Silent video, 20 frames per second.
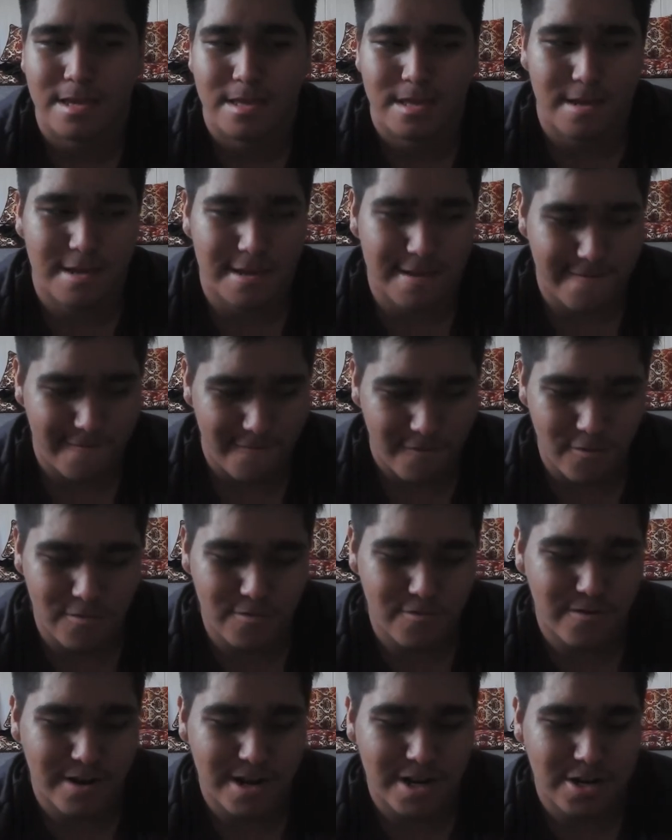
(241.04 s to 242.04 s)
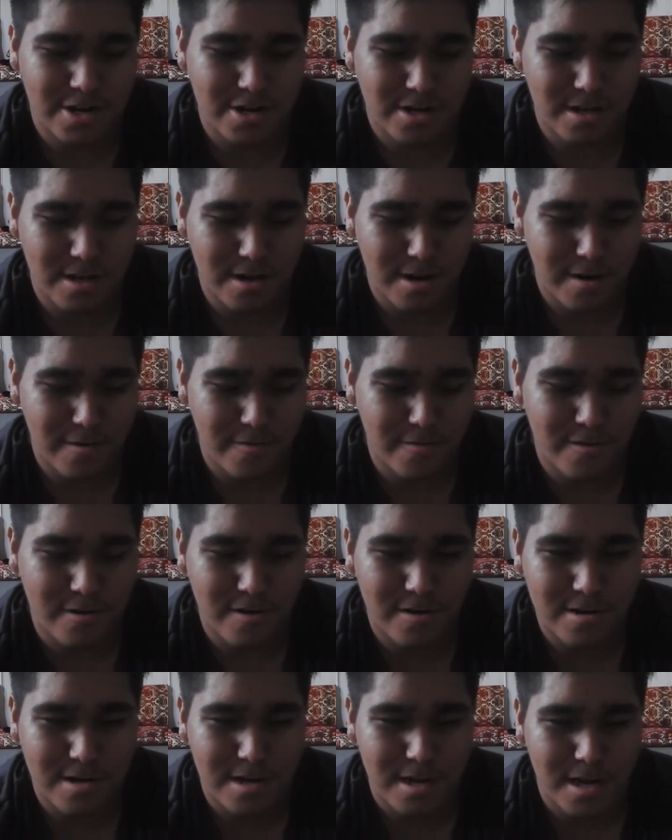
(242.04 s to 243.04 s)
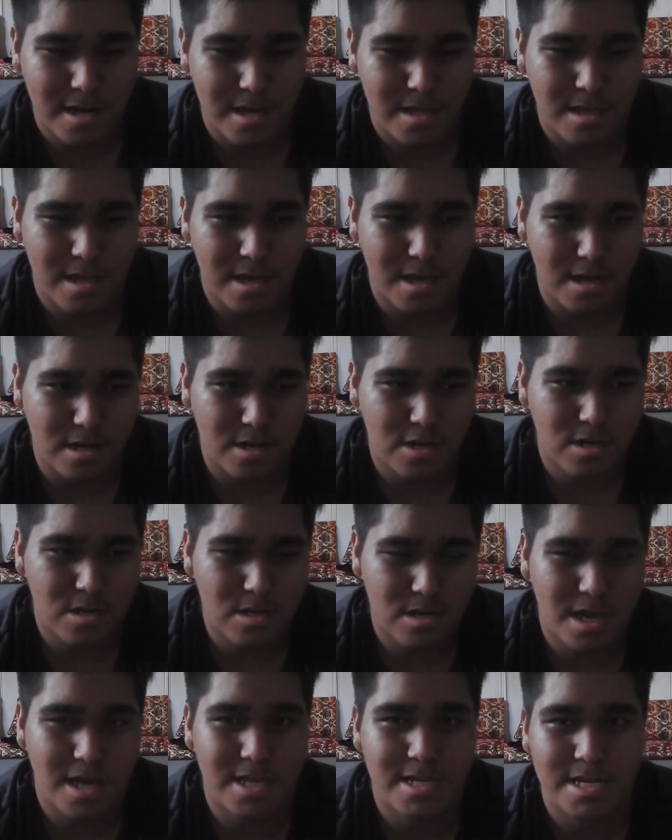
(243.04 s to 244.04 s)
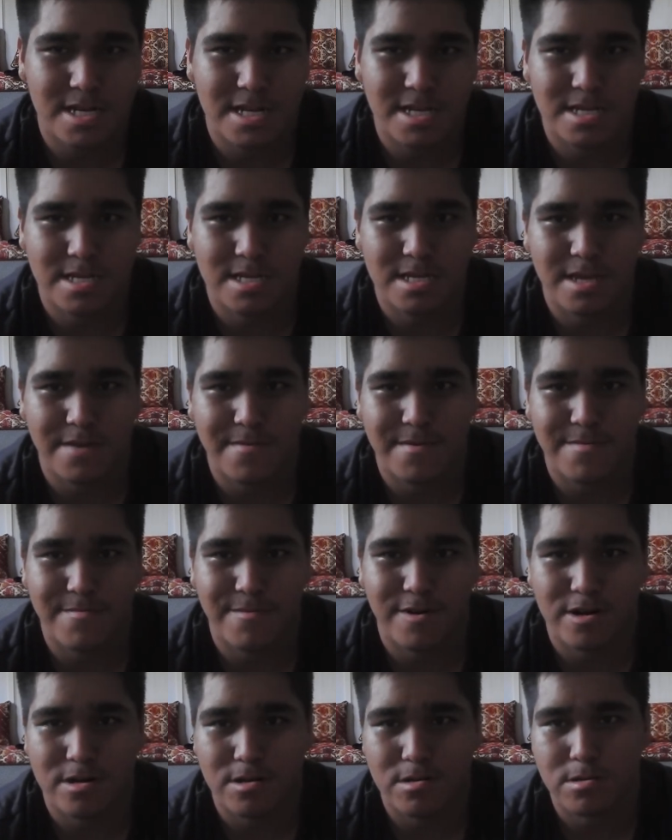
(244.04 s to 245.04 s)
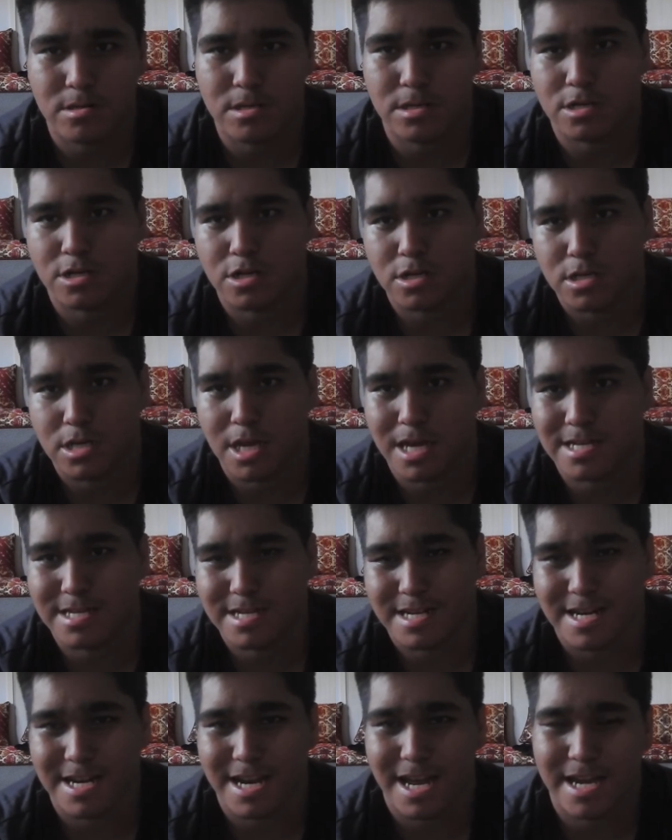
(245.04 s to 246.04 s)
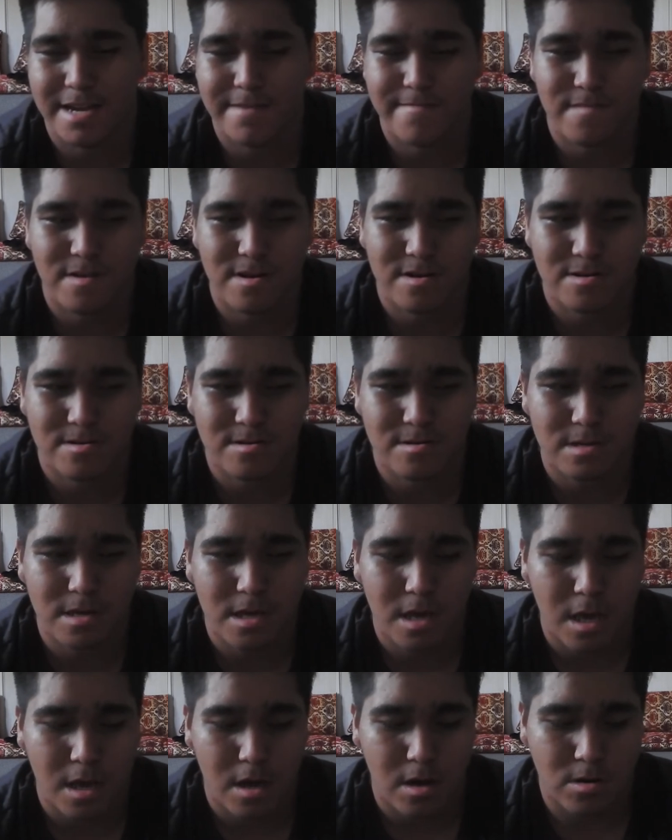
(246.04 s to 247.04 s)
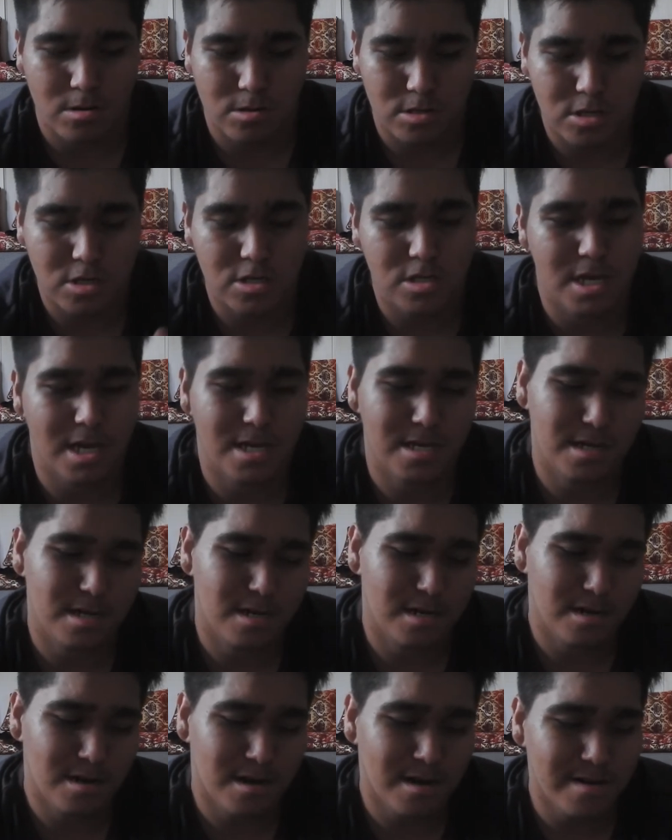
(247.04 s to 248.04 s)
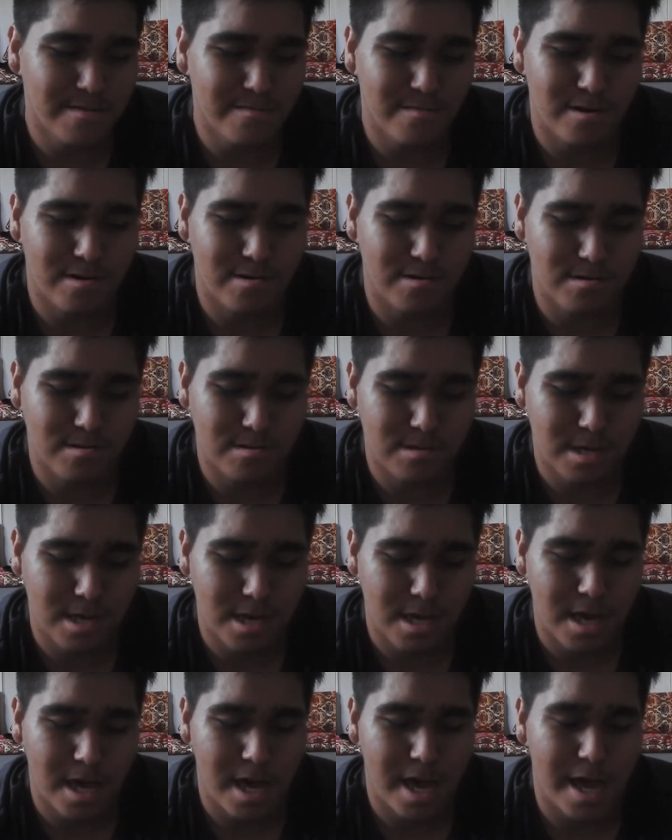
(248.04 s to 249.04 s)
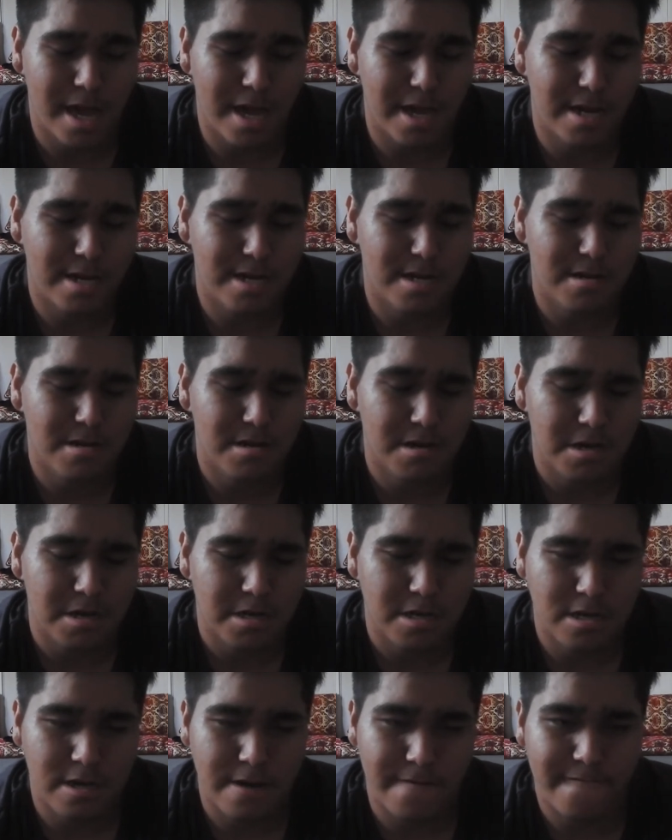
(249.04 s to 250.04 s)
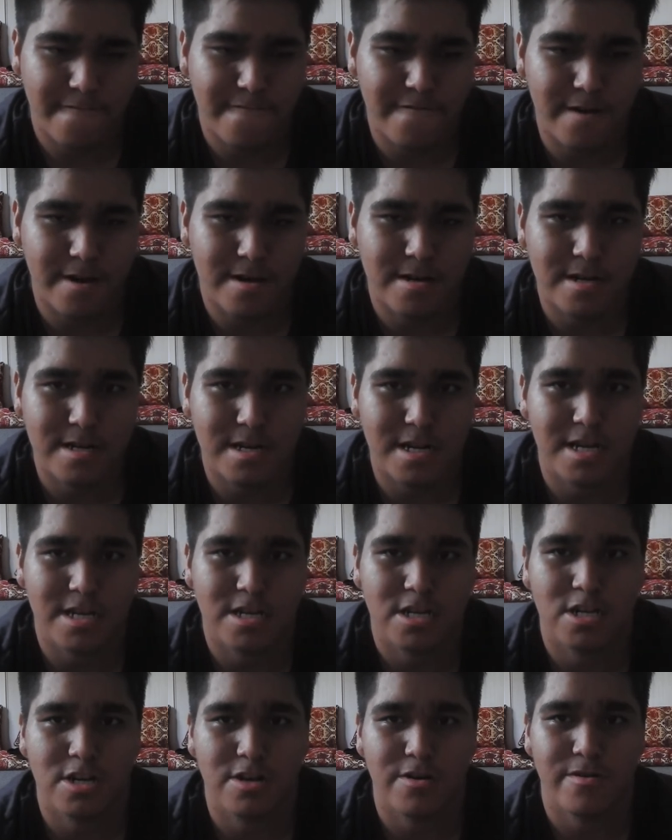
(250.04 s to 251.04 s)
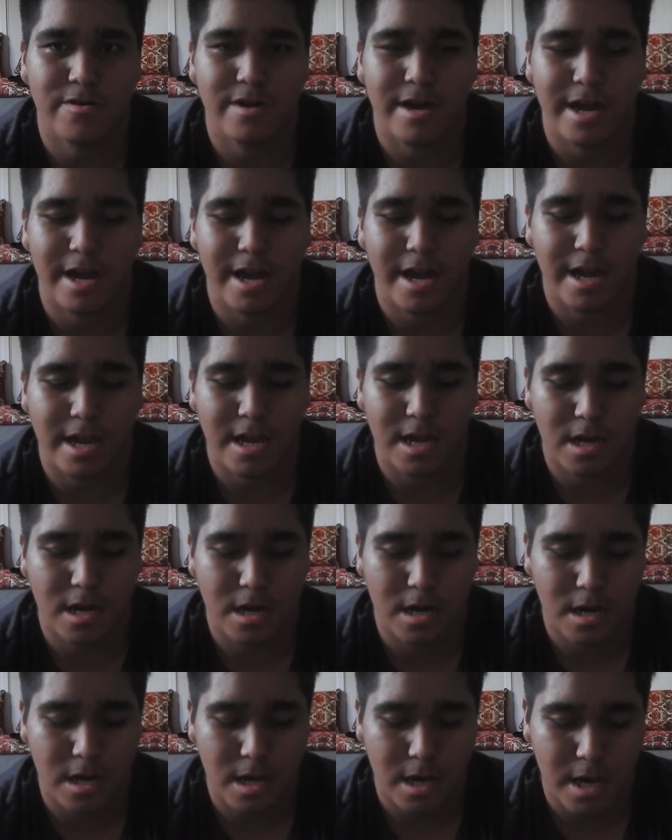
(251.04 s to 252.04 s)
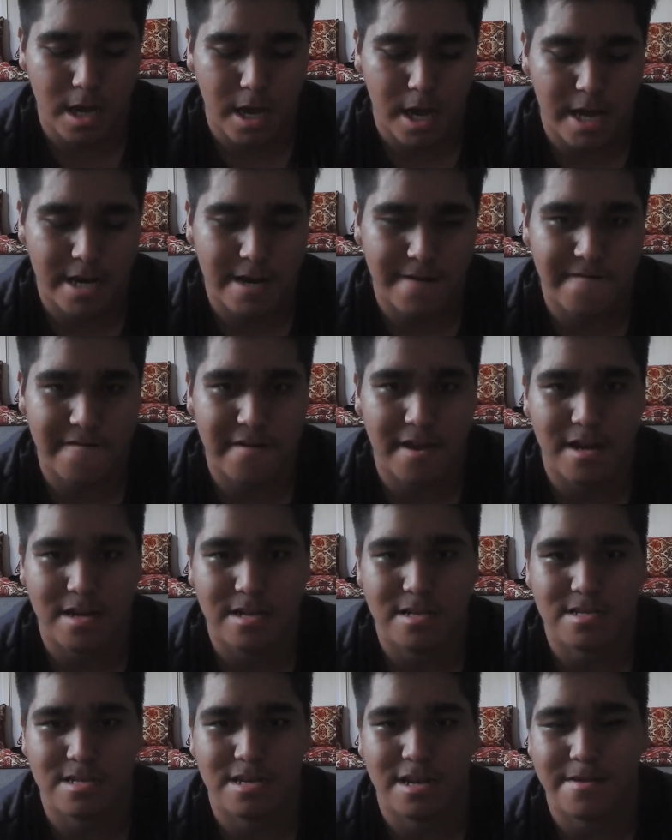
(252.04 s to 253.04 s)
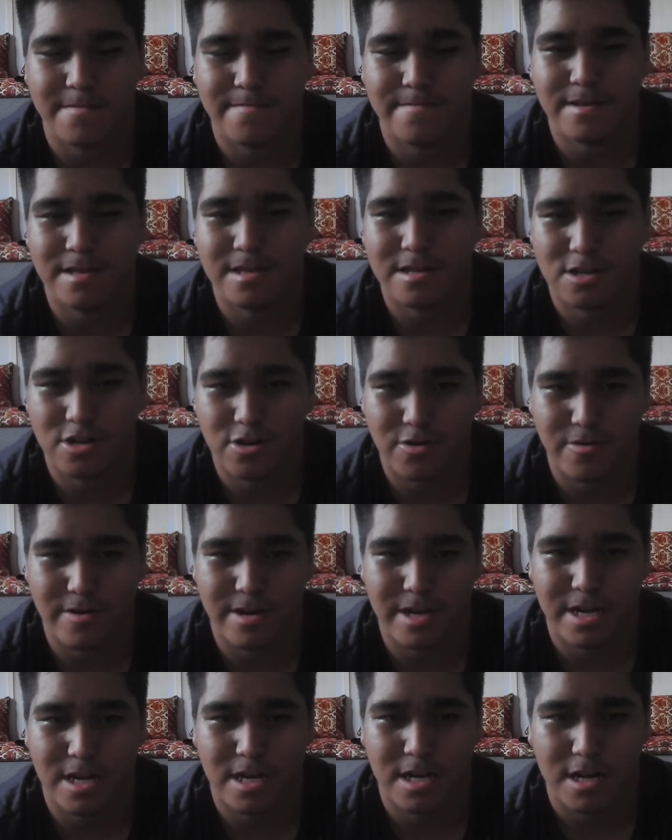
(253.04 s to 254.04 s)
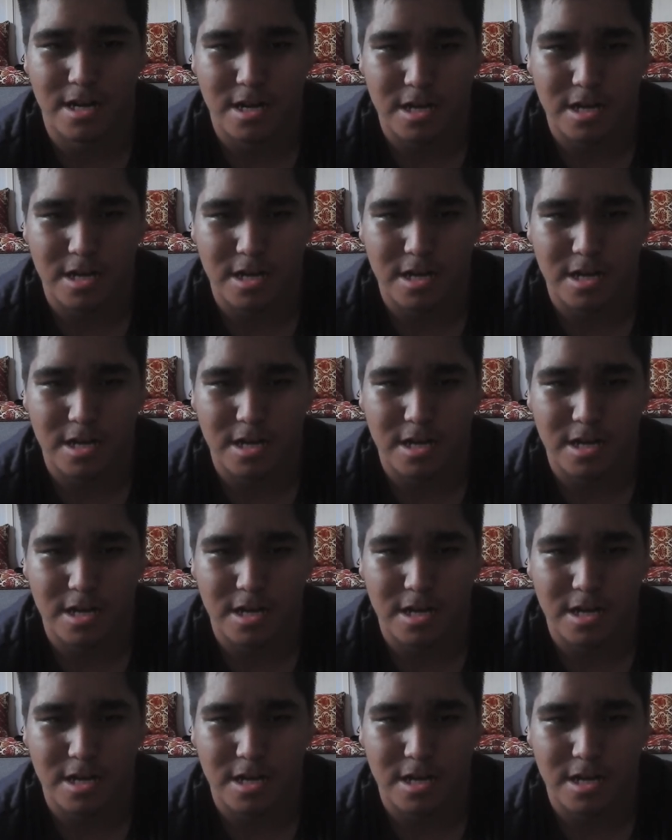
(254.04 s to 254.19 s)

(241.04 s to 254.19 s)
this Ford Ranger that I want, a 2007 model, the 2008 model, or 2009 model, and convert it into an Afghanistan military